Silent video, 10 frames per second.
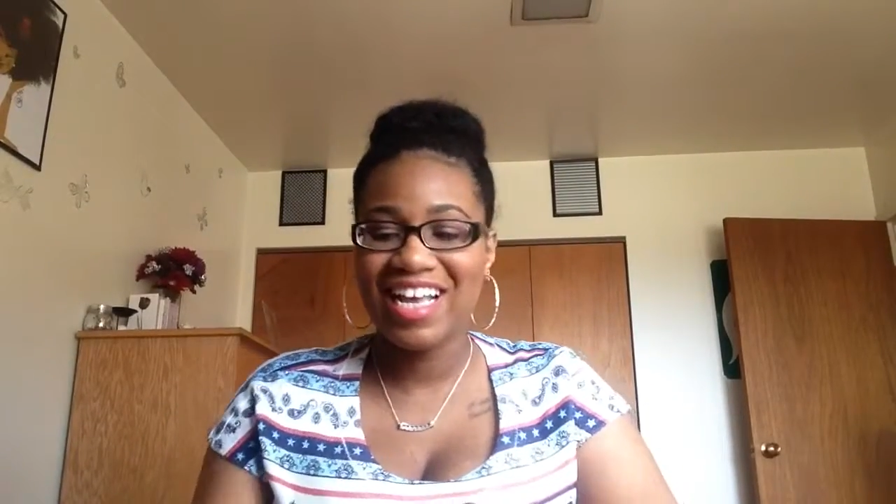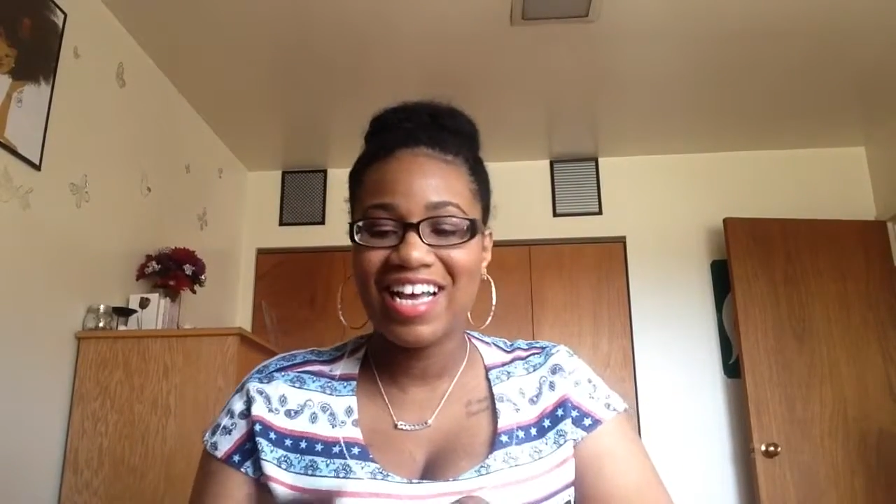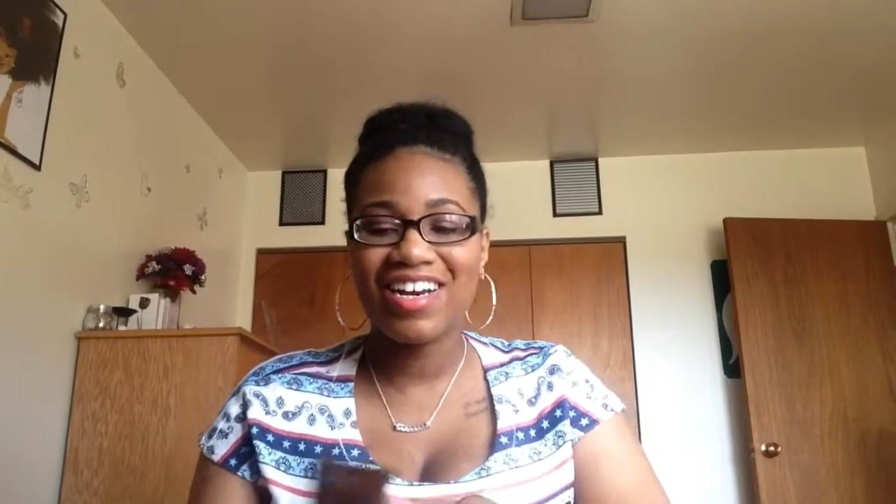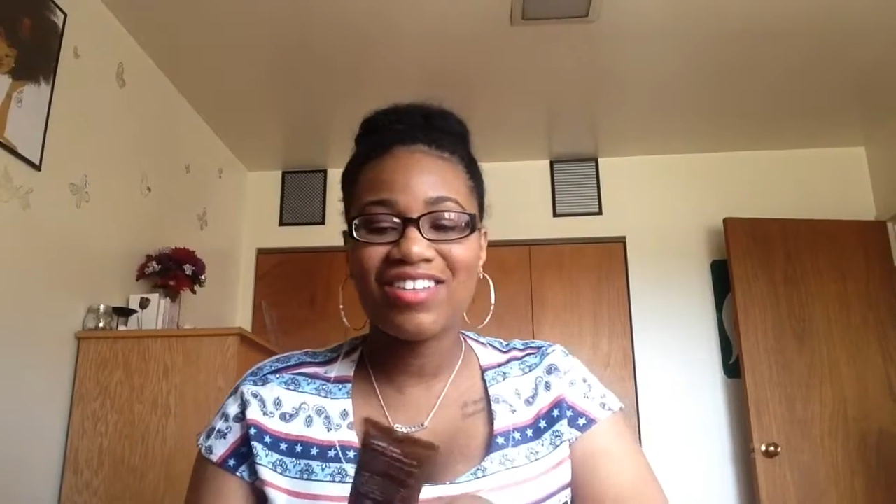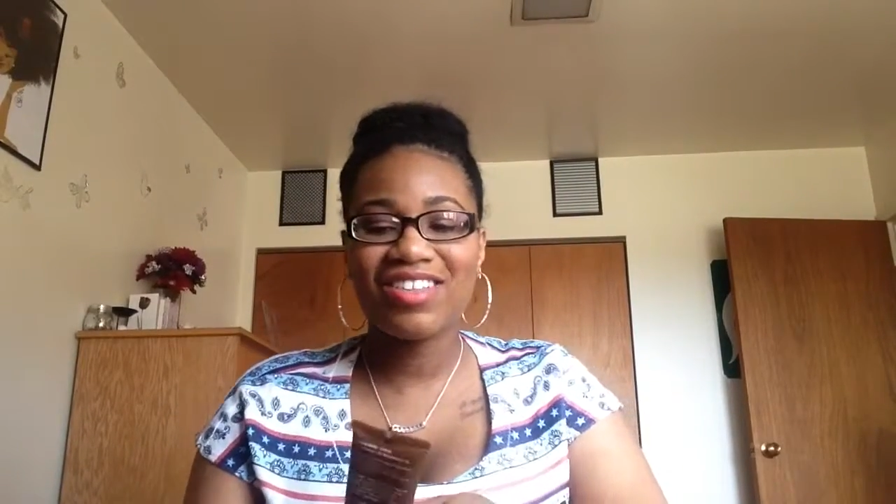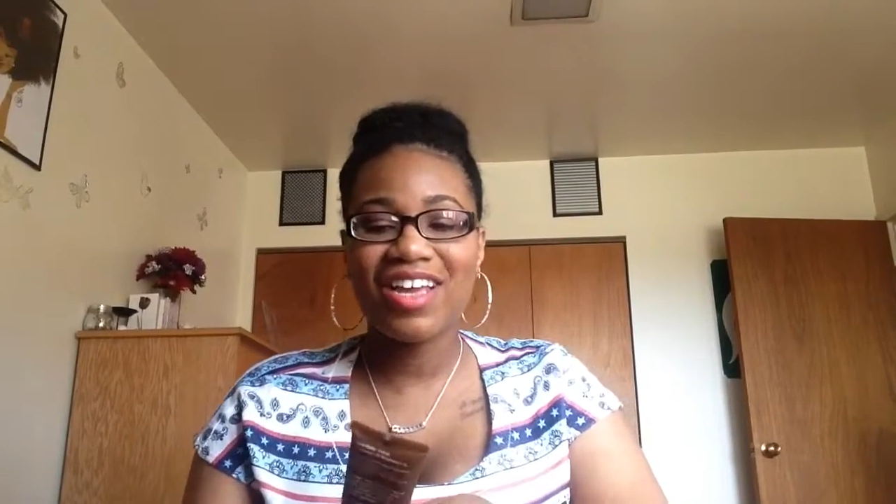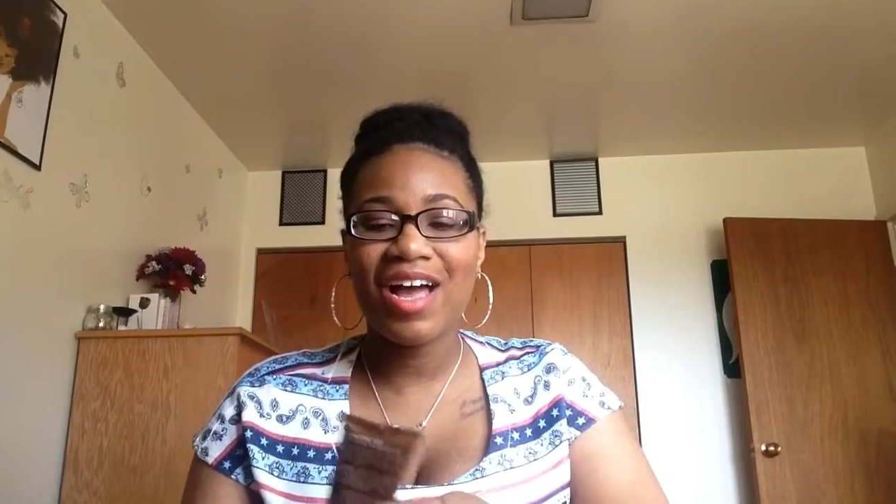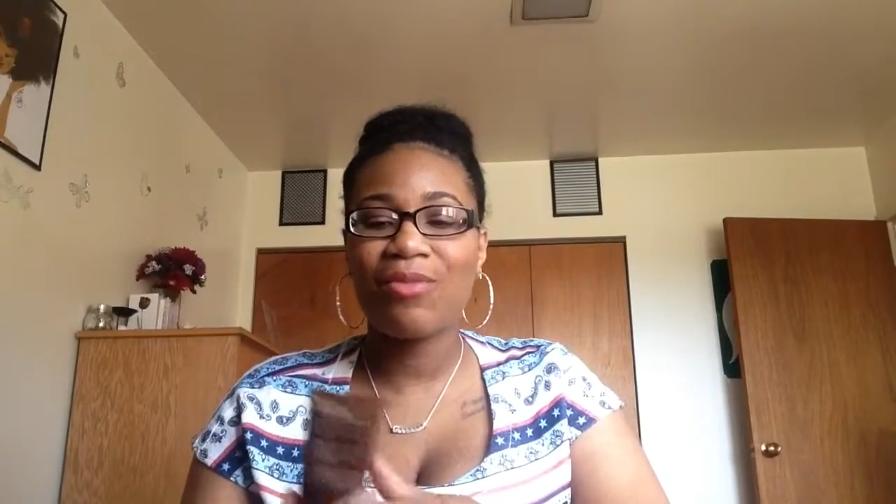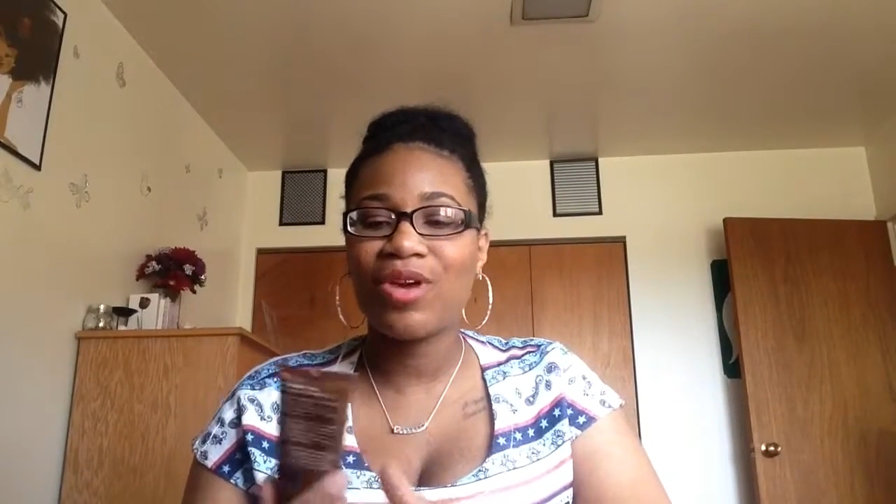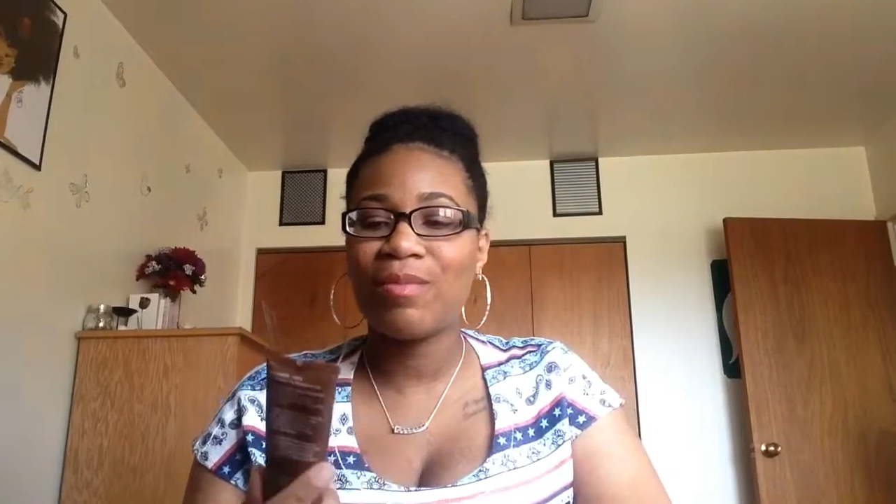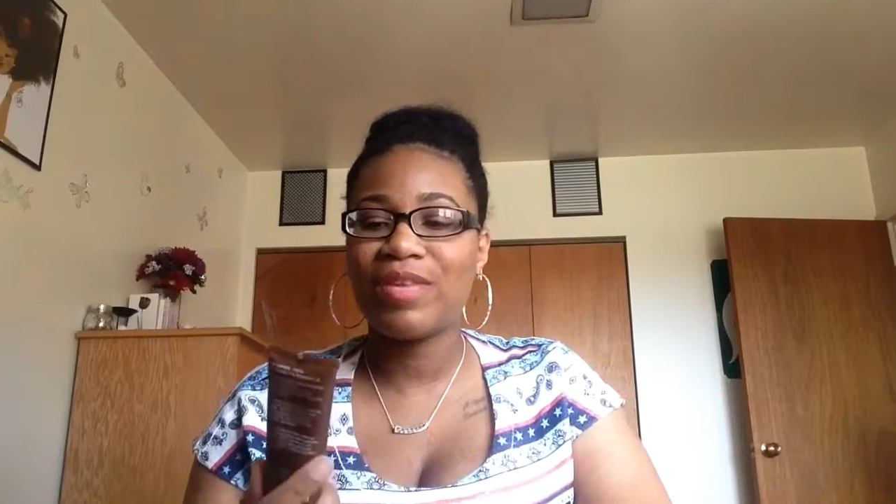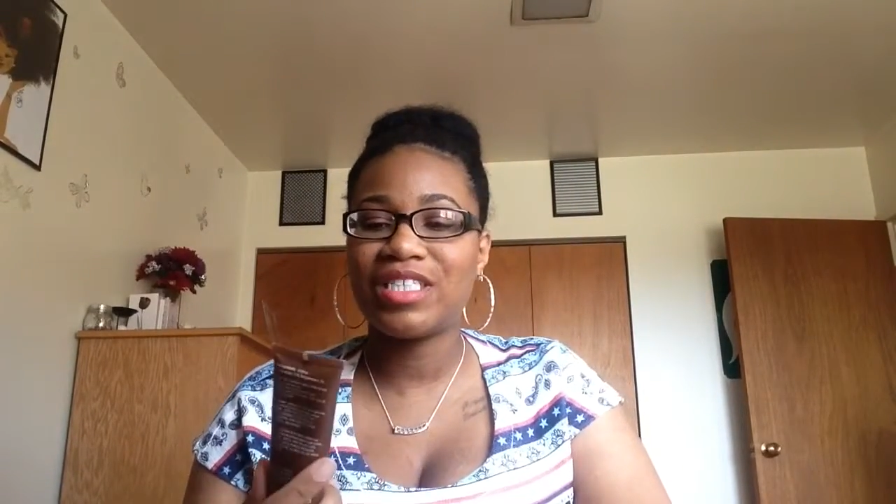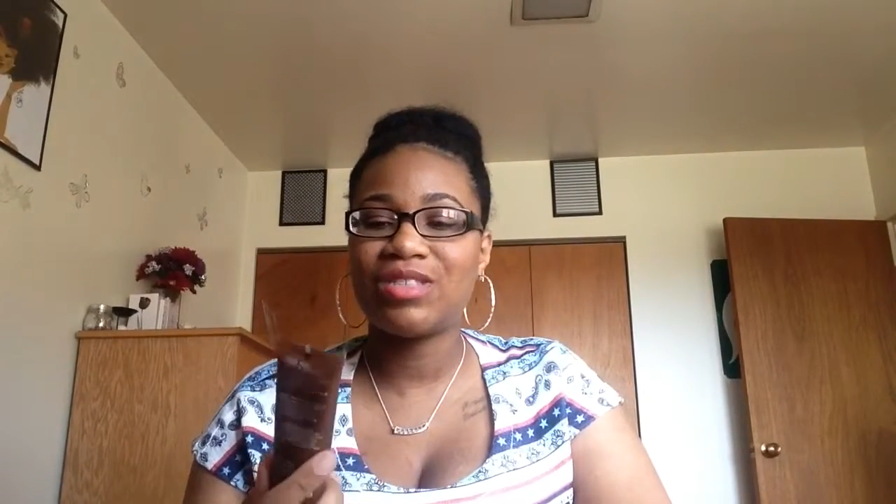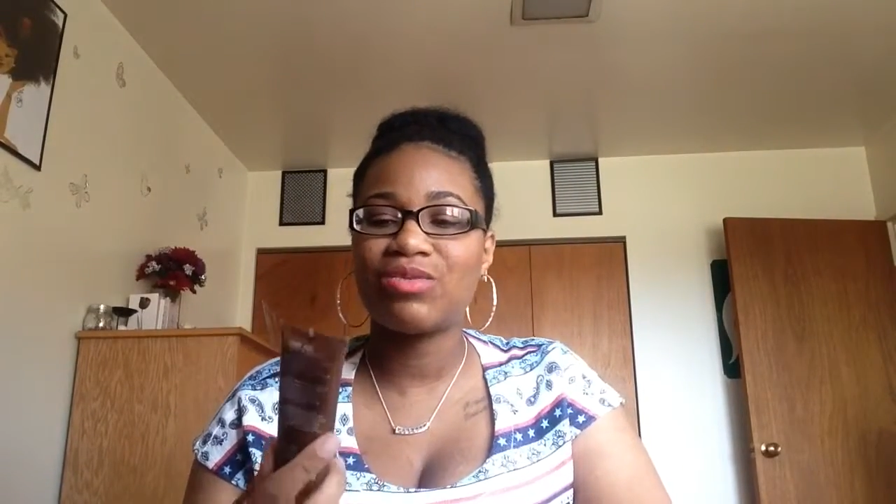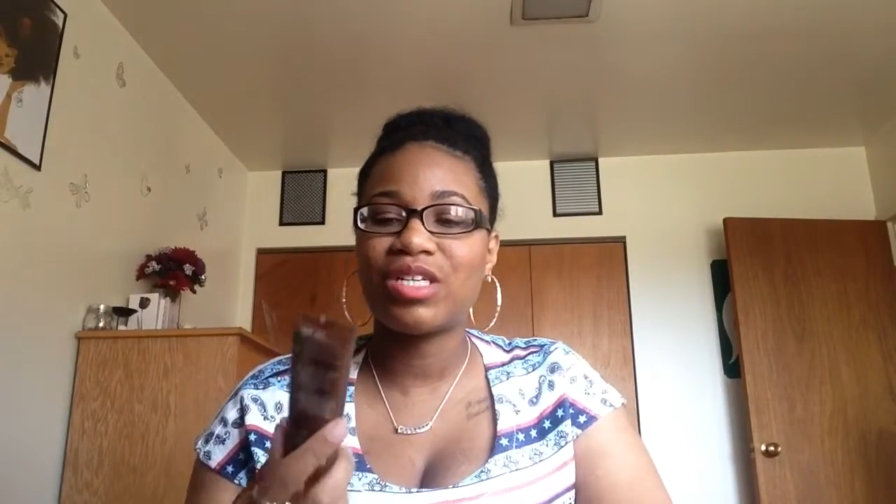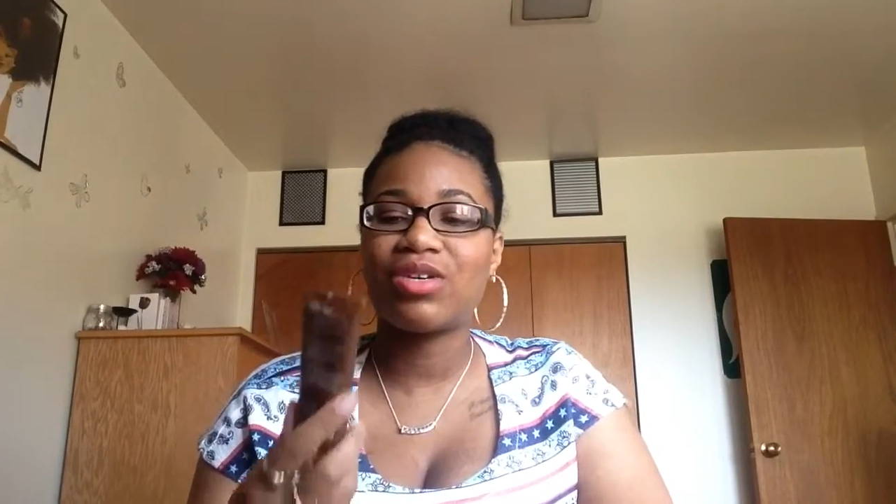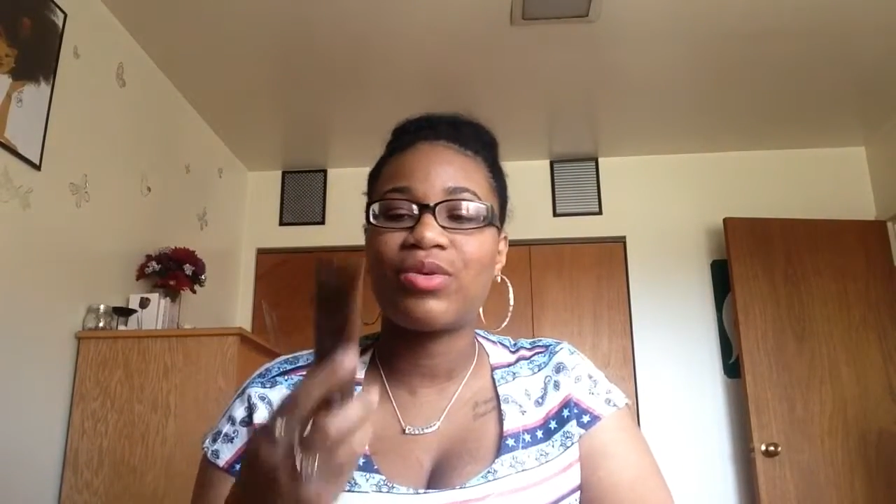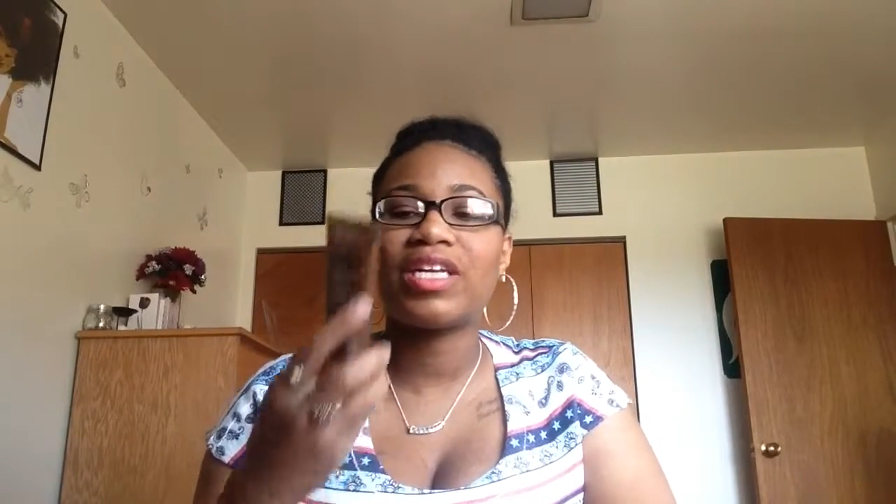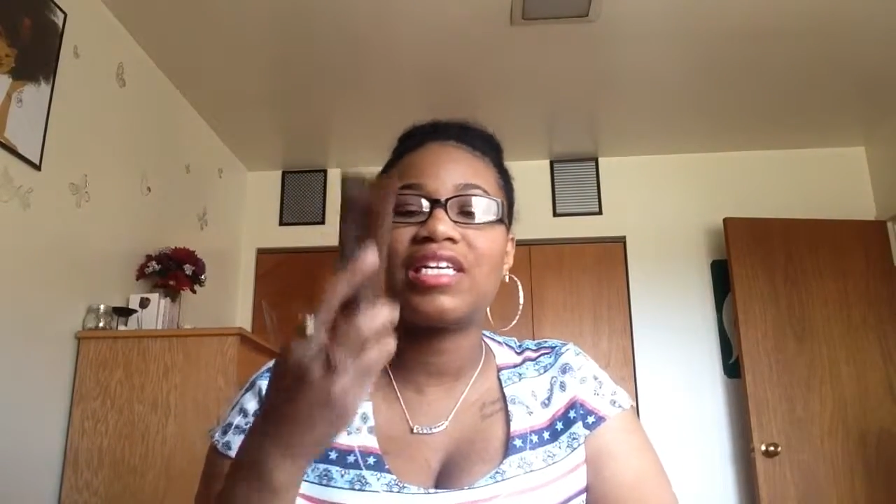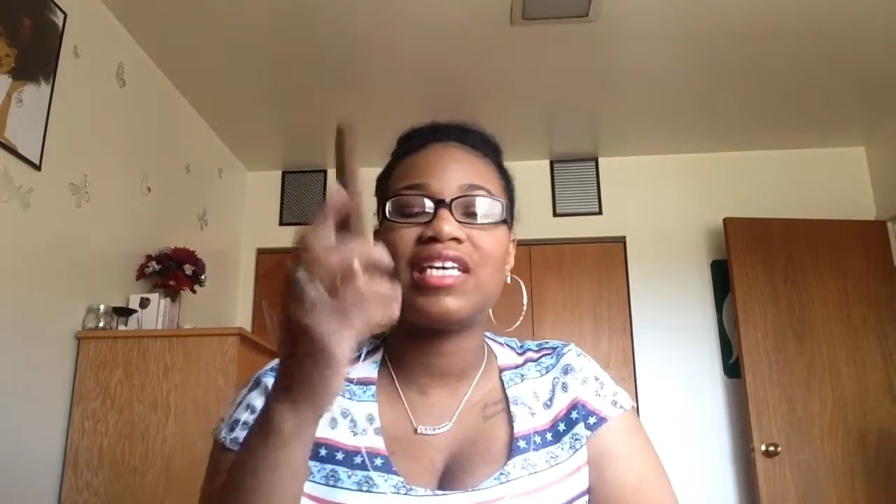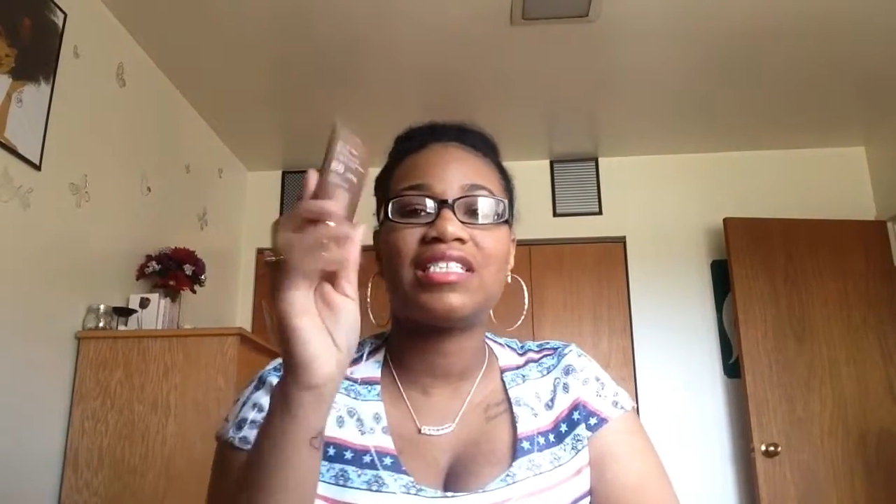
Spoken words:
Another thing I want to mention really quickly